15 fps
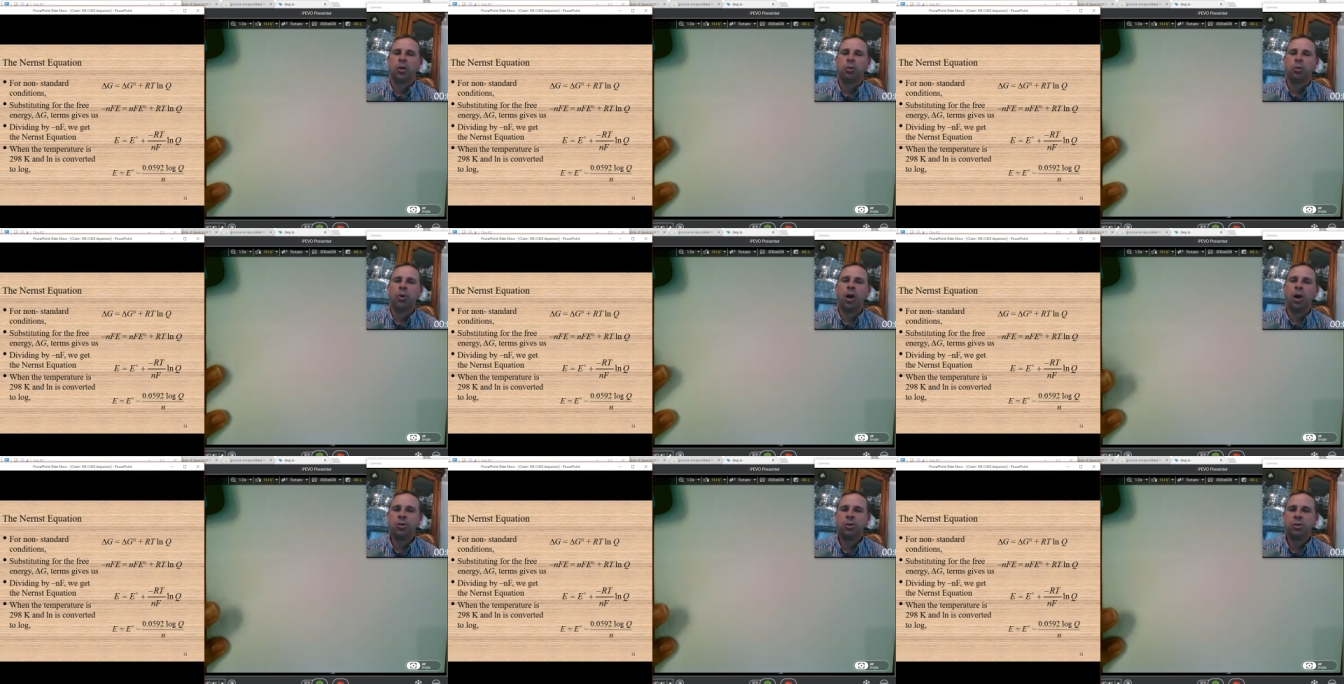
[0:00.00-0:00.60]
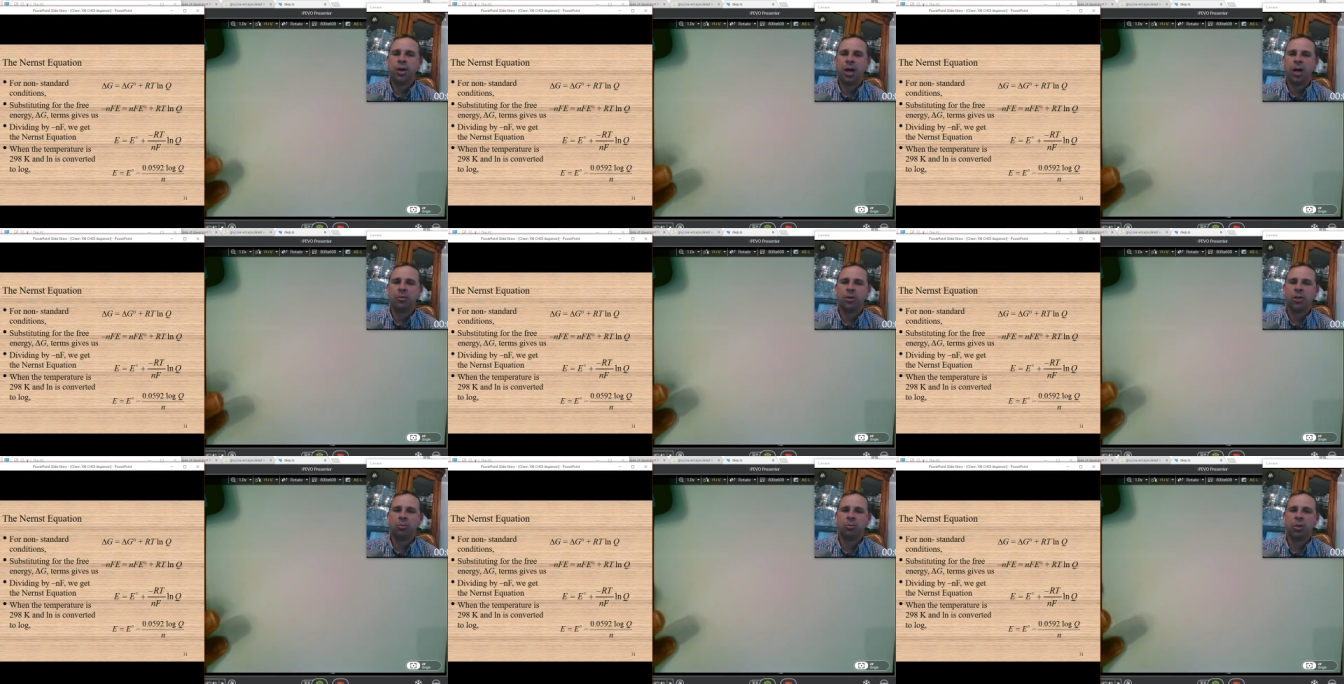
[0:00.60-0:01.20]
we also have
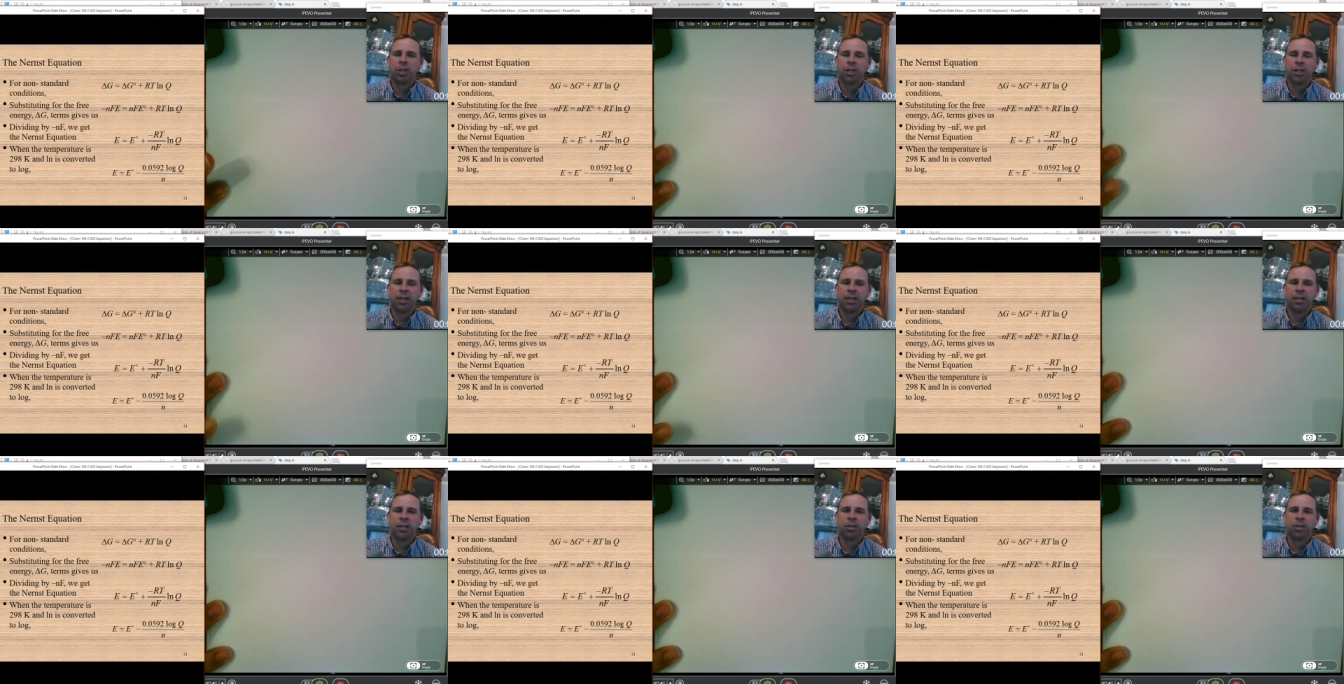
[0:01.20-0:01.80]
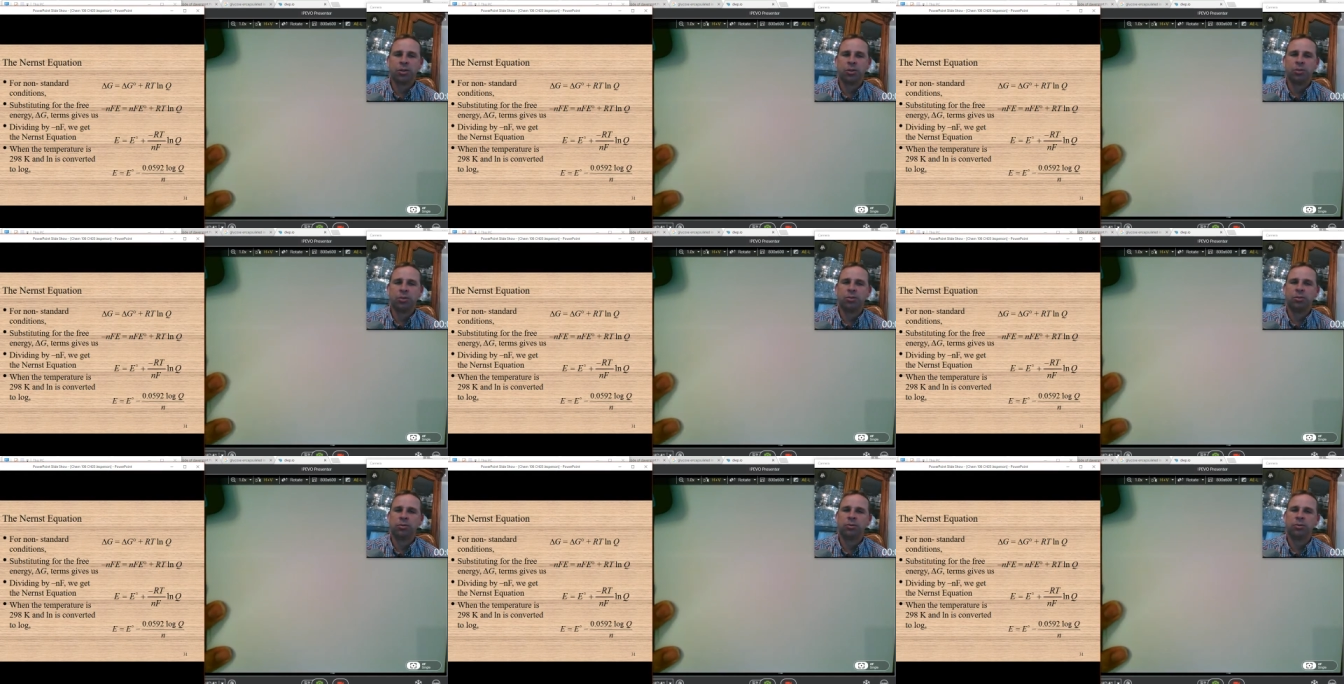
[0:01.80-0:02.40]
the ability
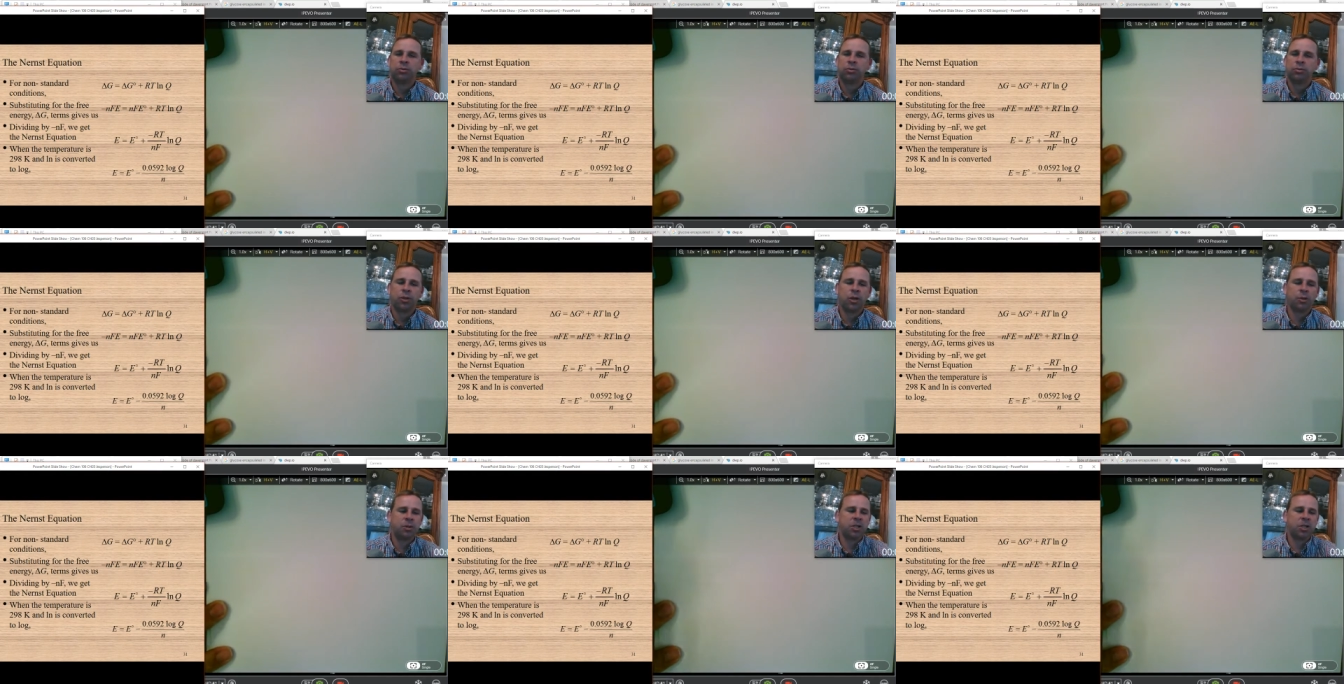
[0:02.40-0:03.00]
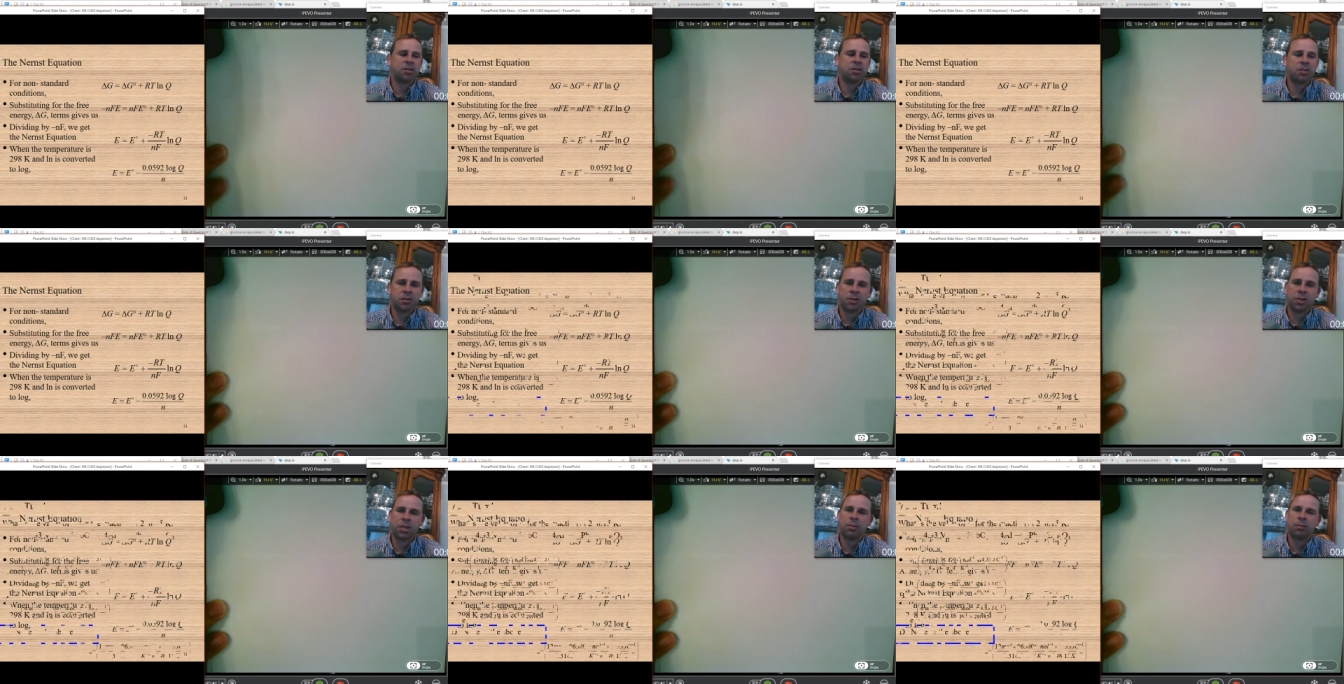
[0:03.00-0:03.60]
to, from this
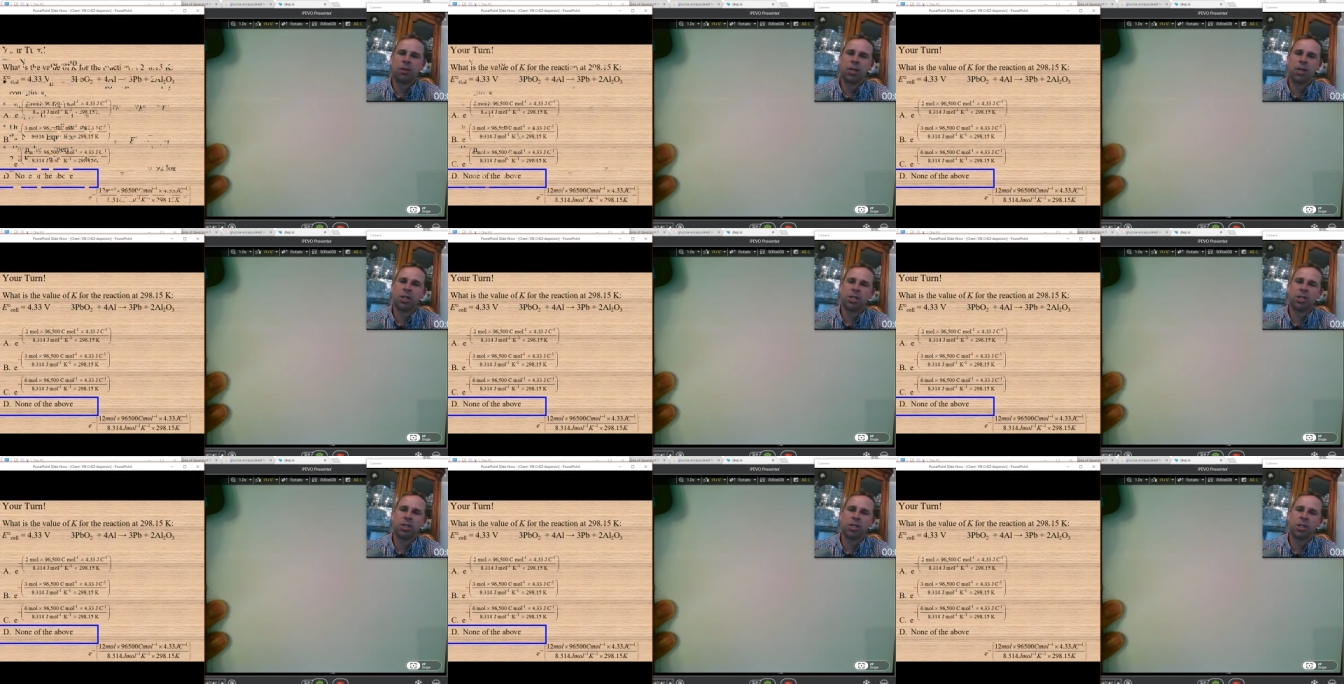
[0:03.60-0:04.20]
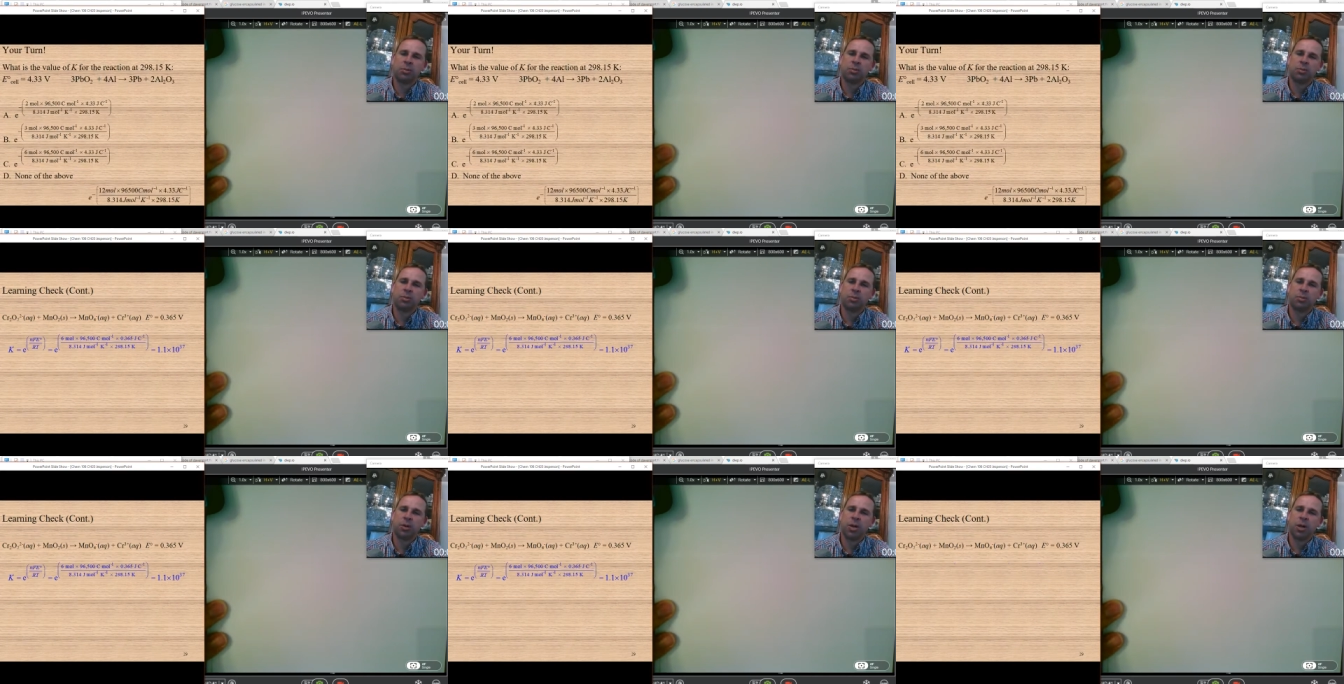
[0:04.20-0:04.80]
same relationship,
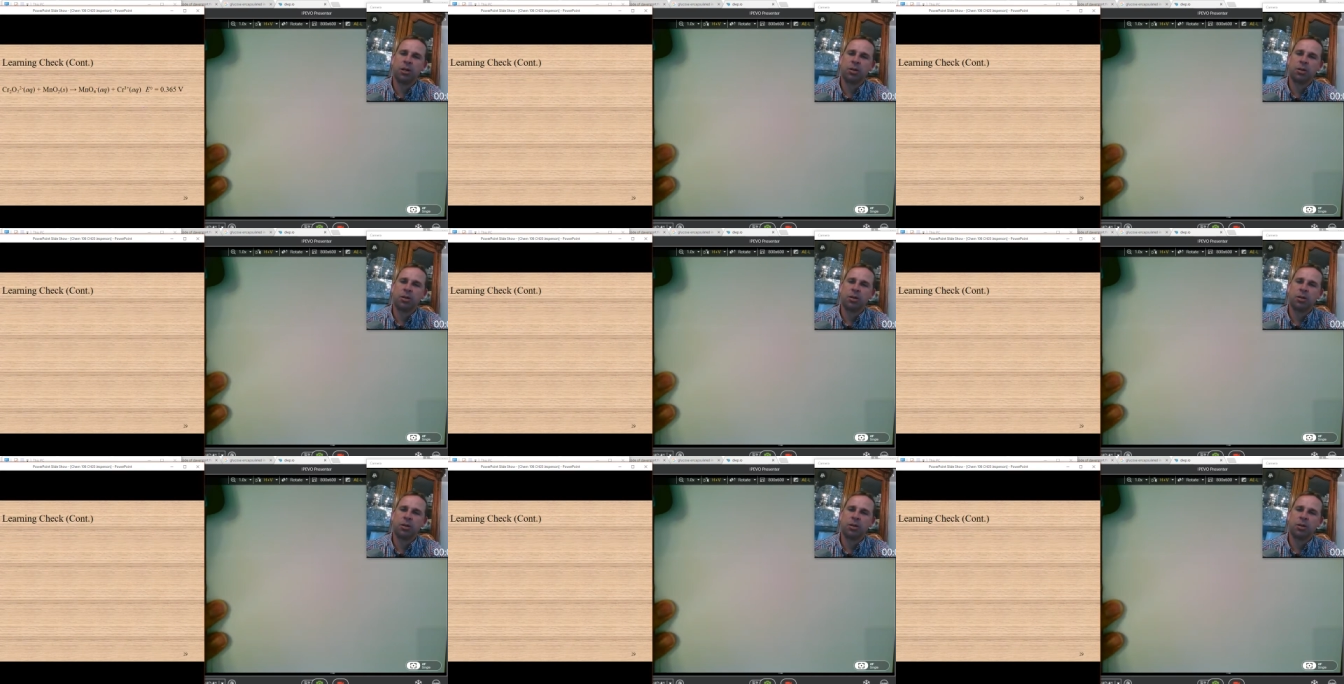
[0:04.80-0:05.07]
right,